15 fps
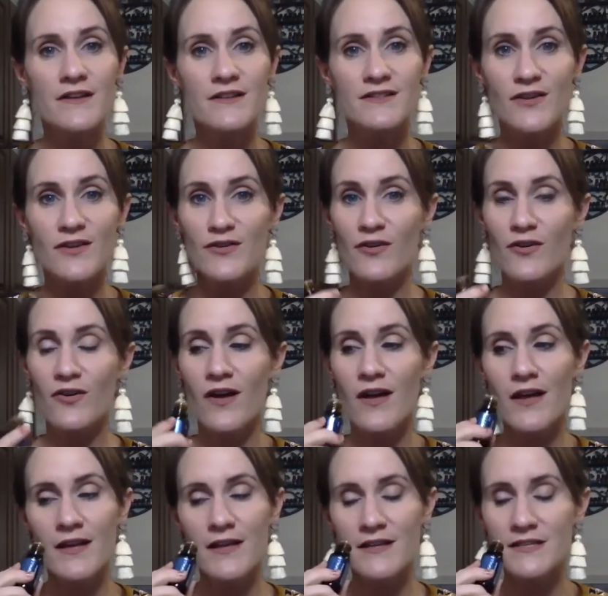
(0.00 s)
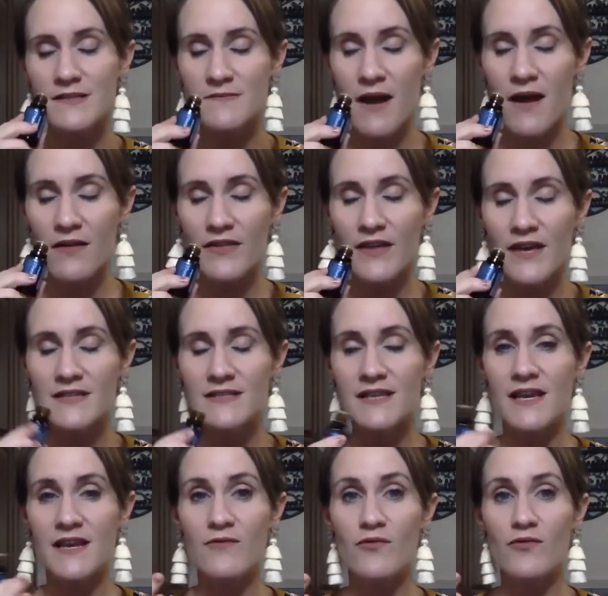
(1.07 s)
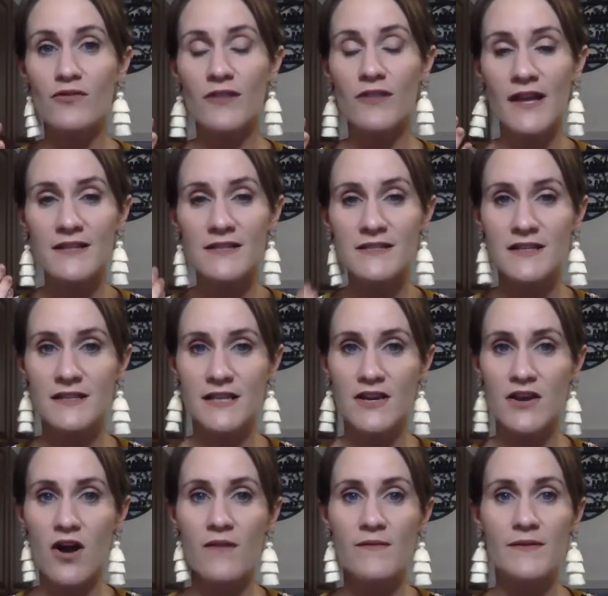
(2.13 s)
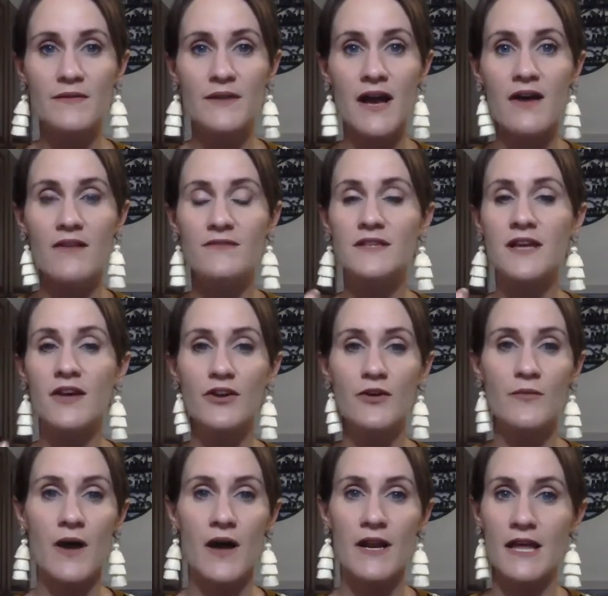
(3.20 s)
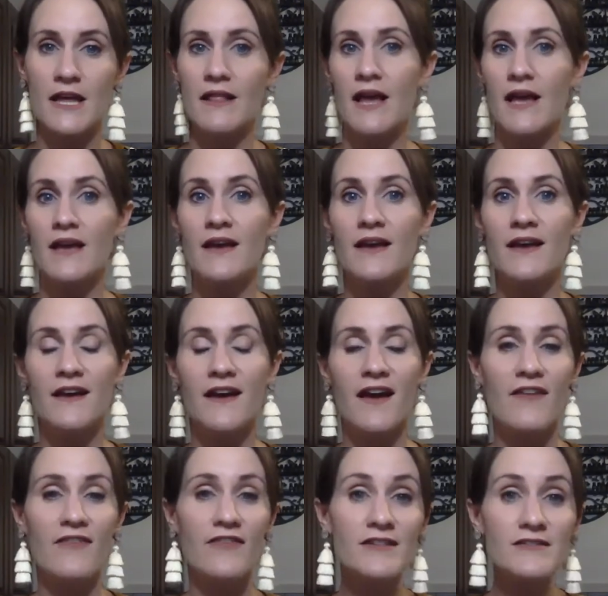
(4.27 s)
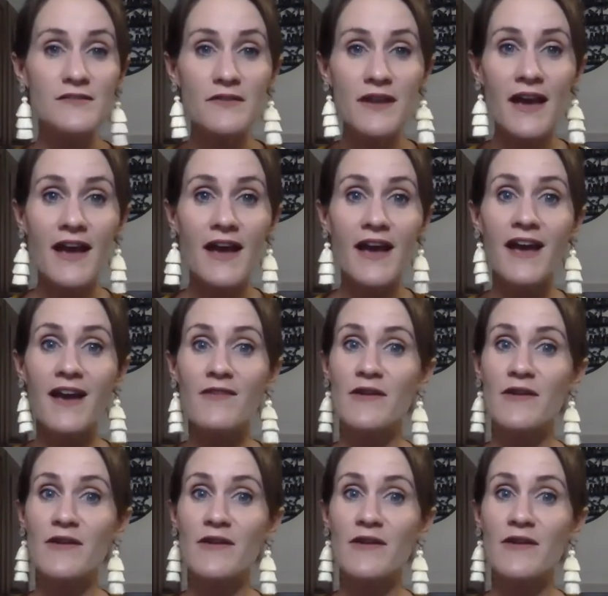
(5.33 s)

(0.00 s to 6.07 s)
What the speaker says: So you'll smell this and it will instantly calm you down, tell your body like everything's okay.